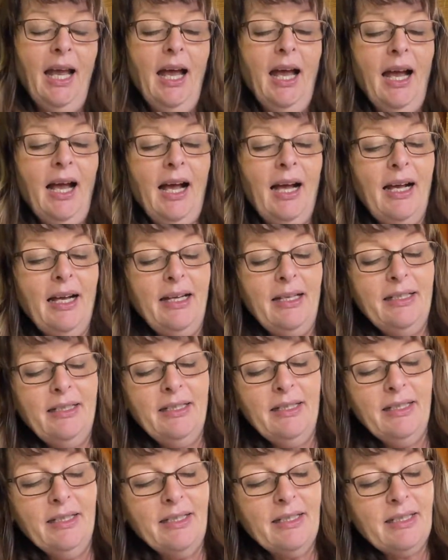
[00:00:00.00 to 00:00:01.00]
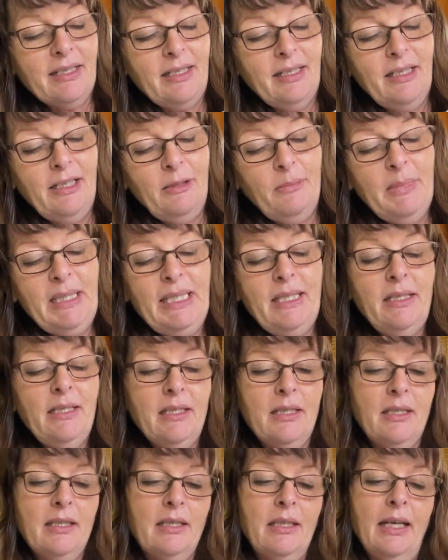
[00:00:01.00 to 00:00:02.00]
and
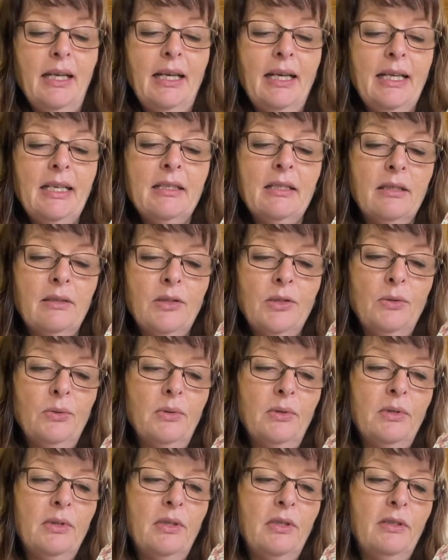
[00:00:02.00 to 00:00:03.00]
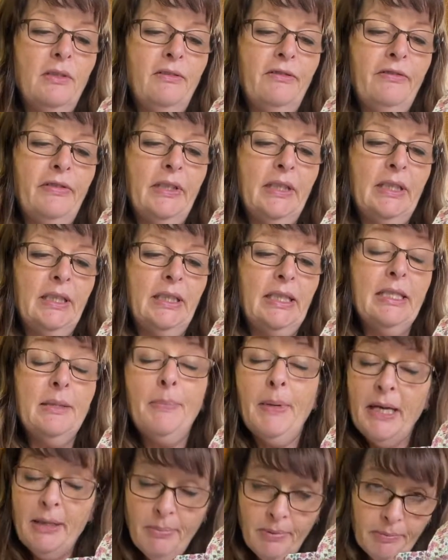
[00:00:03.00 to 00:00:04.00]
it's a
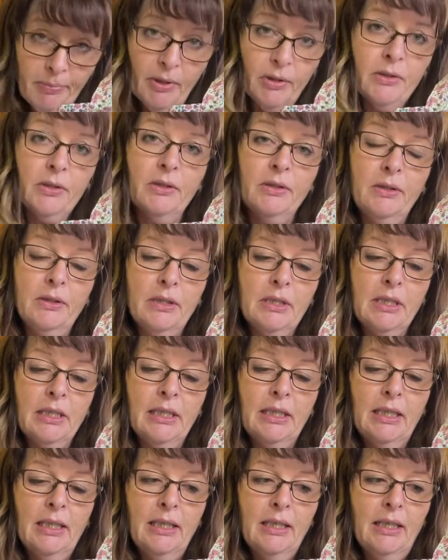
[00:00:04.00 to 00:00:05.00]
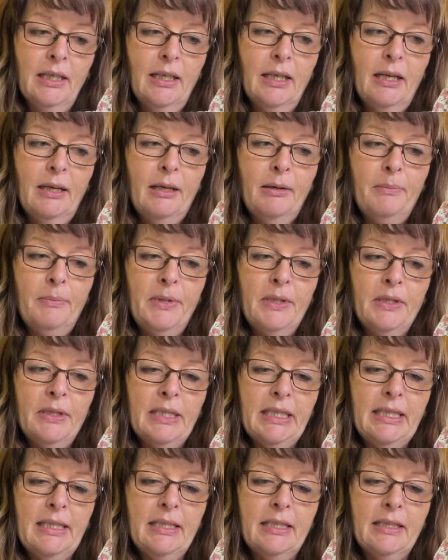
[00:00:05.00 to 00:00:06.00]
paper product, but
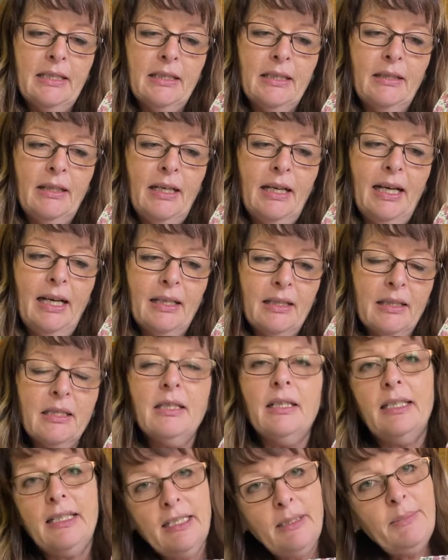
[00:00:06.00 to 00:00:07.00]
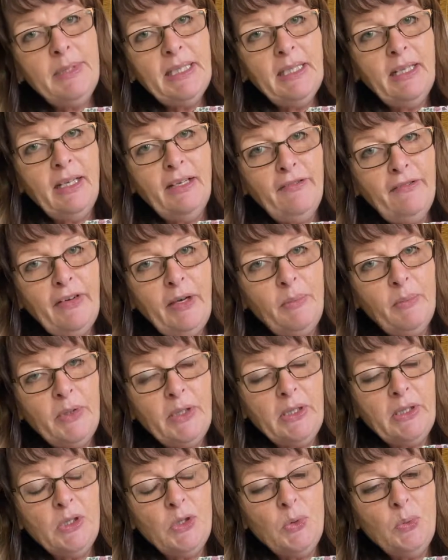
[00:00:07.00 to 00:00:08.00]
it acts a little bit like
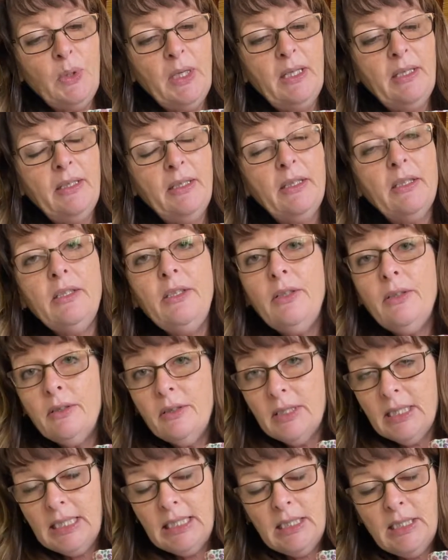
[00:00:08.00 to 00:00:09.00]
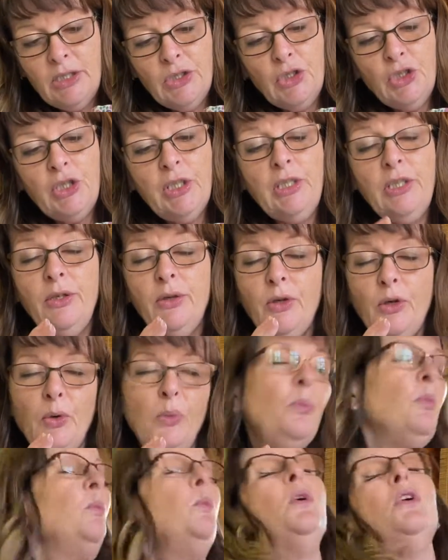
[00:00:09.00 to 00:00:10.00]
fabric as well, in that you can stitch it, you
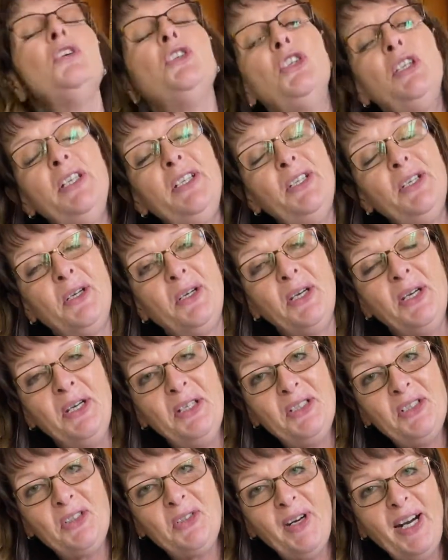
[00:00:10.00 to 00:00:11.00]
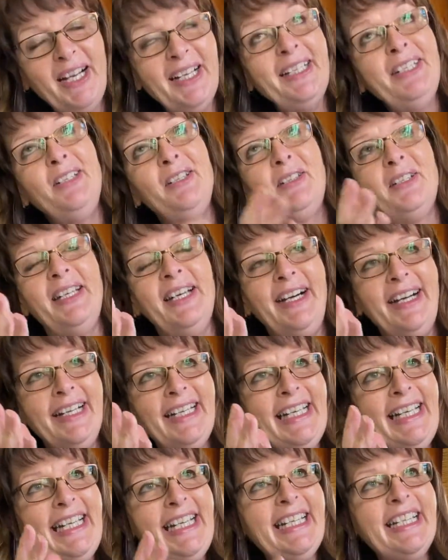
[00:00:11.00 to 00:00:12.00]
can wash it, you can dry it, you can
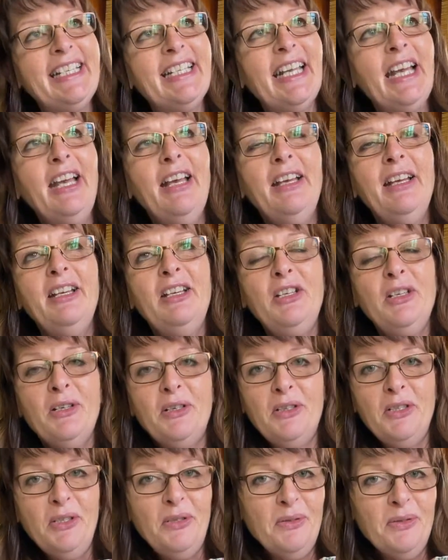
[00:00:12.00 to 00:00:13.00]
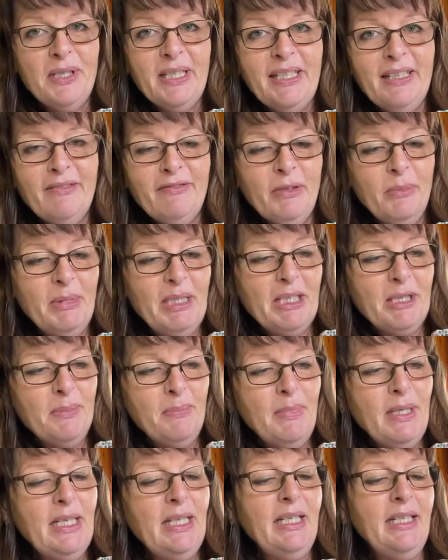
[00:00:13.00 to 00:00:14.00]
iron it, you can use it for mixed
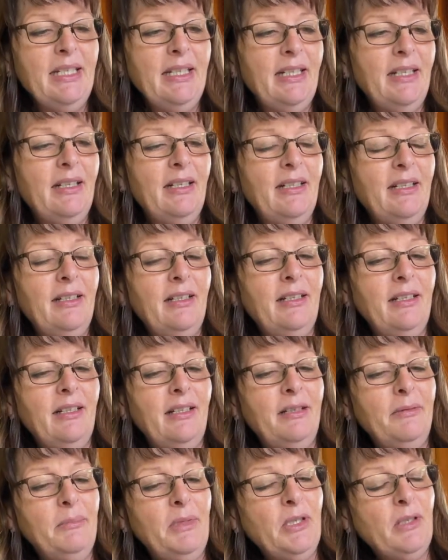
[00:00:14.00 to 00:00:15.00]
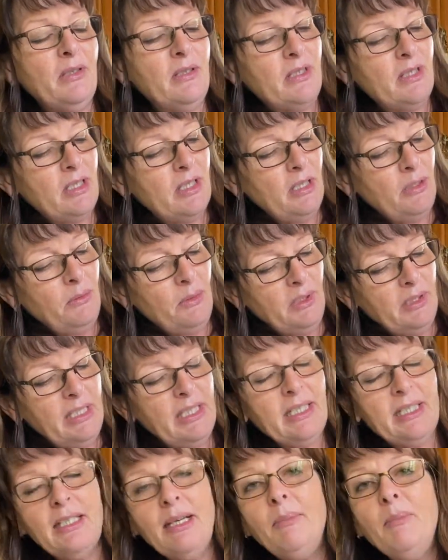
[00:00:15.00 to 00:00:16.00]
media, you can sew on
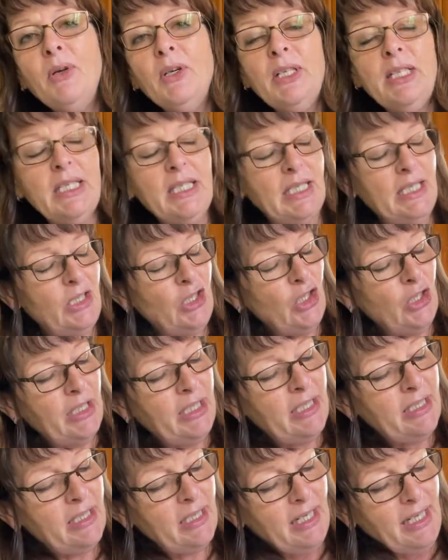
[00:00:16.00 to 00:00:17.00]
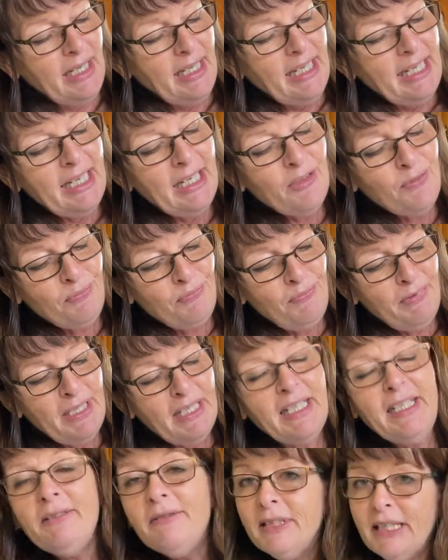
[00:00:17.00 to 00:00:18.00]
it, stamp on it, stitch on it. It's
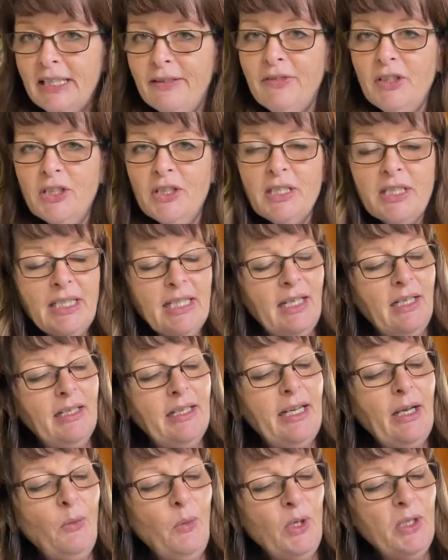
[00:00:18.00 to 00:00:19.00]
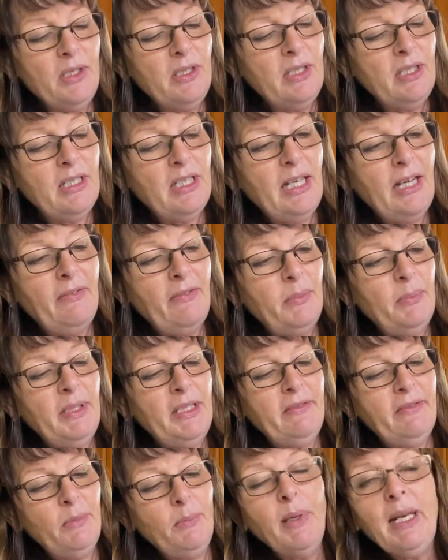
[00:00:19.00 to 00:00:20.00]
really versatile, and I wanted to have a bit
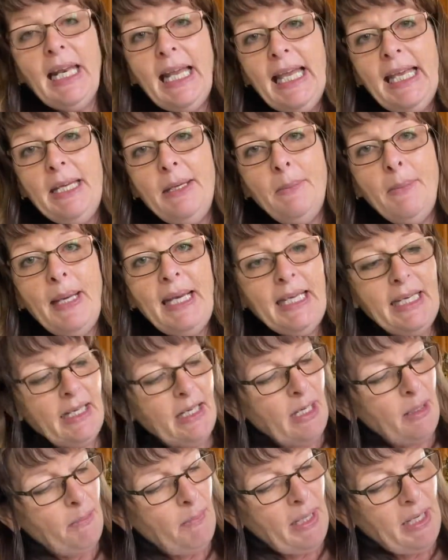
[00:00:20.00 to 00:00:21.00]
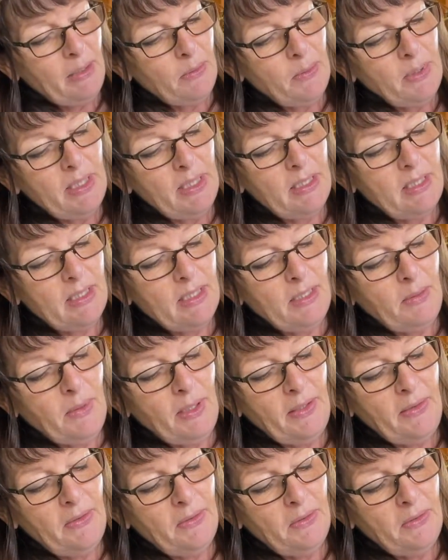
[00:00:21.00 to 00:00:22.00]
of a play making a bag with it, so
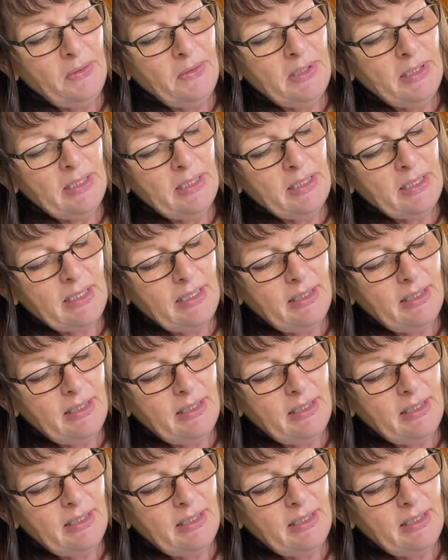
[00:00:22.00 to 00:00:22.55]
I thought that